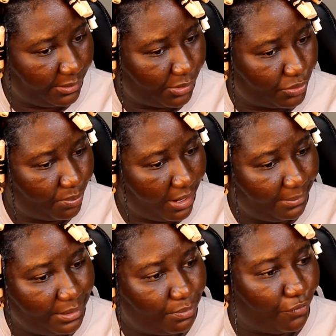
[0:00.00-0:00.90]
It was
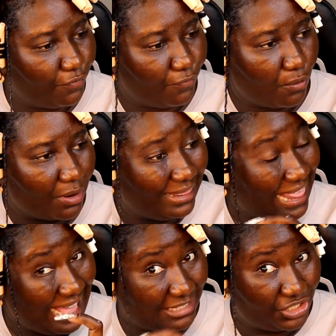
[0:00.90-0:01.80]
probably before
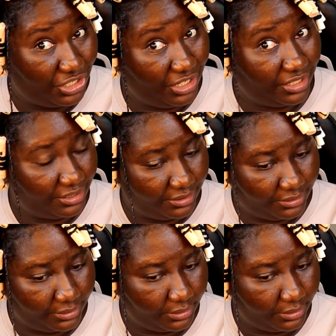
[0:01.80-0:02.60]
last year,